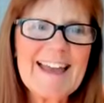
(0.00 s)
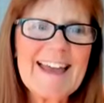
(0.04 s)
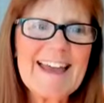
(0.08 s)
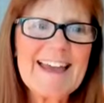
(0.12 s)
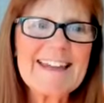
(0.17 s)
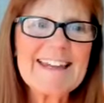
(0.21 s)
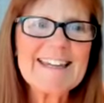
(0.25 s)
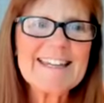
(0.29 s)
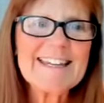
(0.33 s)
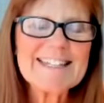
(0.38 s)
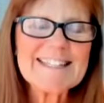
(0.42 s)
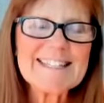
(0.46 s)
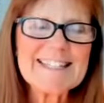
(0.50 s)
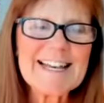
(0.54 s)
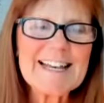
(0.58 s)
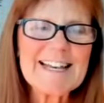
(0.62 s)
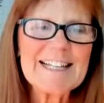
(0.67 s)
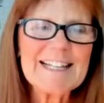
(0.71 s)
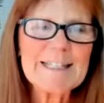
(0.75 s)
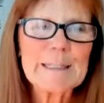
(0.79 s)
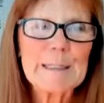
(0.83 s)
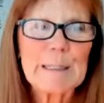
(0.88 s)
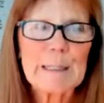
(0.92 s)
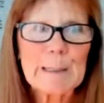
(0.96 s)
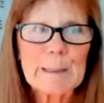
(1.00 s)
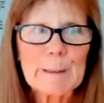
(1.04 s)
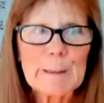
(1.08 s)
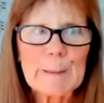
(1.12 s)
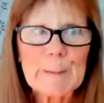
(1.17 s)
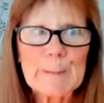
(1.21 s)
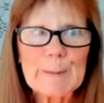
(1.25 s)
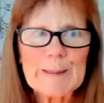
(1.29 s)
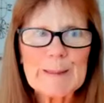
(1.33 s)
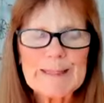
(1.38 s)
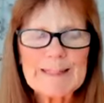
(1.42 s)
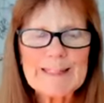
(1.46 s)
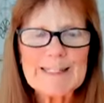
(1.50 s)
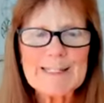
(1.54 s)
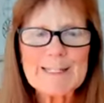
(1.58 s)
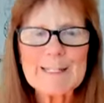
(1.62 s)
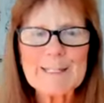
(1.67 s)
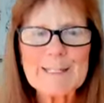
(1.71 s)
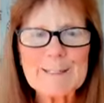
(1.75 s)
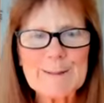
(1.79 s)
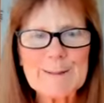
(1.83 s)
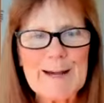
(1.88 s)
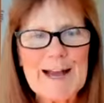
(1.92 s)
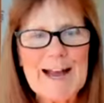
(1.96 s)
And it's a little bit
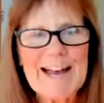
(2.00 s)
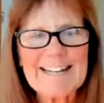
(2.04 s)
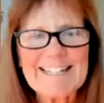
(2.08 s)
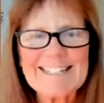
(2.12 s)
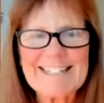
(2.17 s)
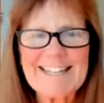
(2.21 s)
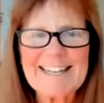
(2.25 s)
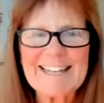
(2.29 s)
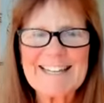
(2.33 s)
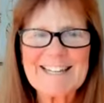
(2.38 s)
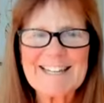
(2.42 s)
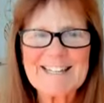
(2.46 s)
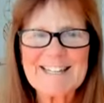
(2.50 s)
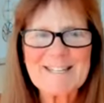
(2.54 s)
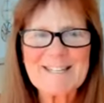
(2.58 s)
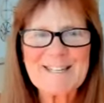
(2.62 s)
distracting,